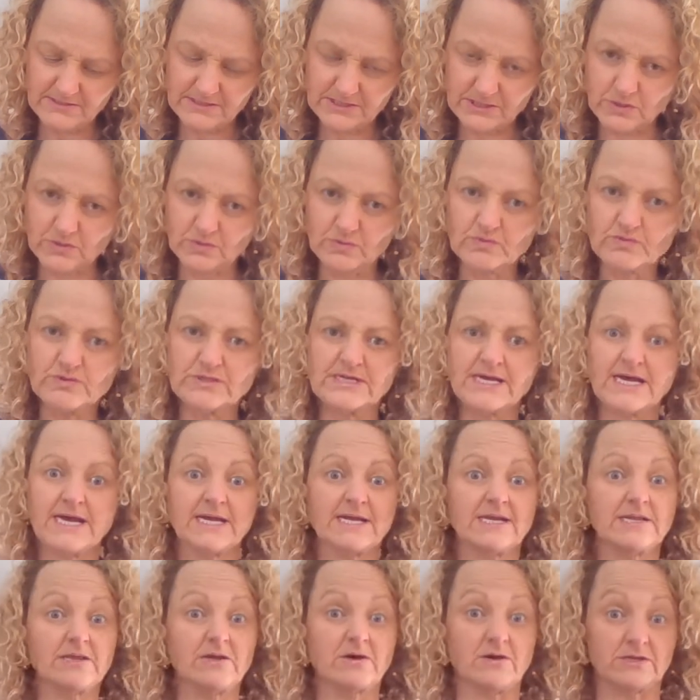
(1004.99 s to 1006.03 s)
It's cooled down
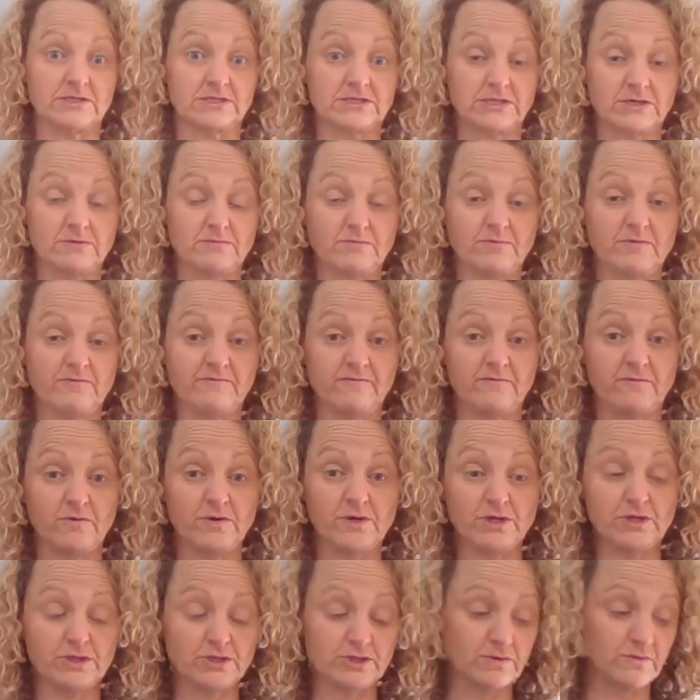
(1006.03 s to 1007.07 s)
a lot. So before
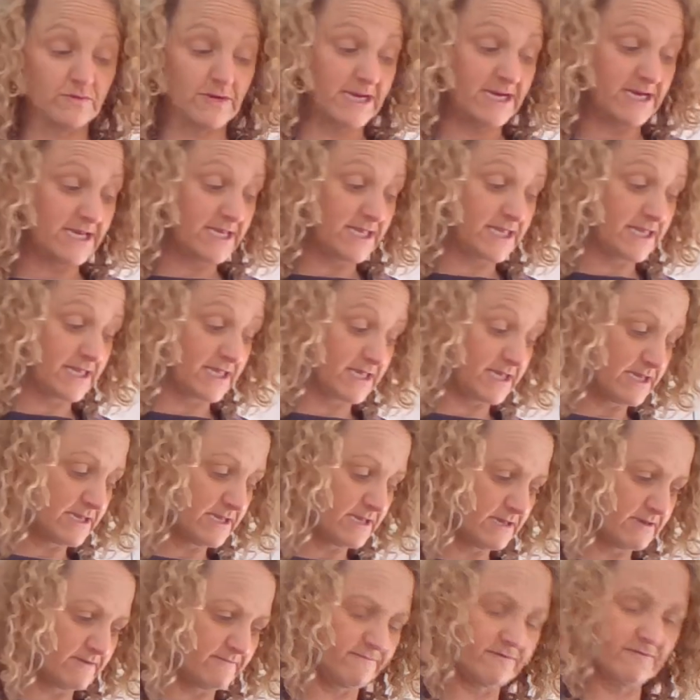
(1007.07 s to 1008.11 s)
you do anything,
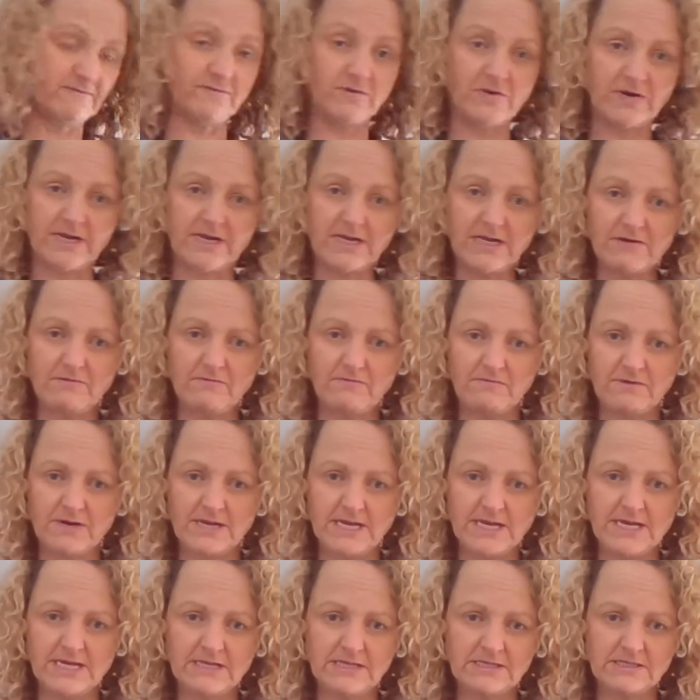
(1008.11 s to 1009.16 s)
if you've got any
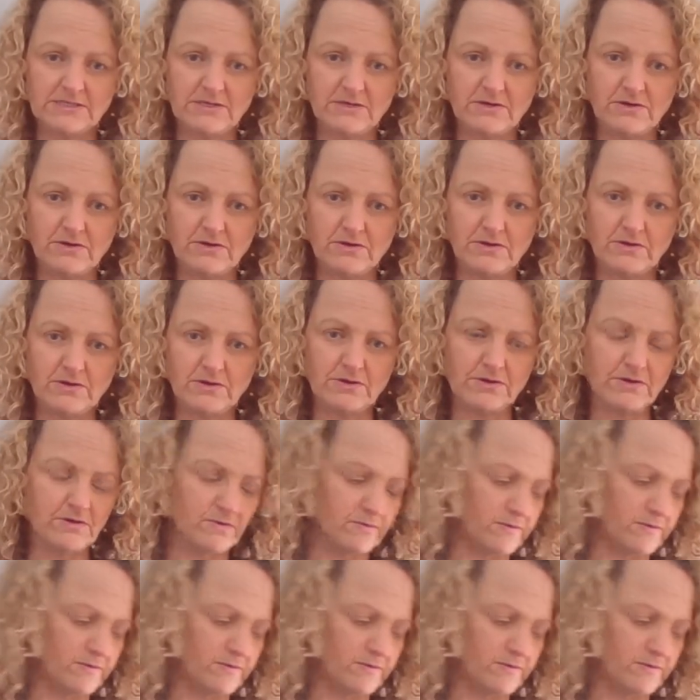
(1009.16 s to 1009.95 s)
rings on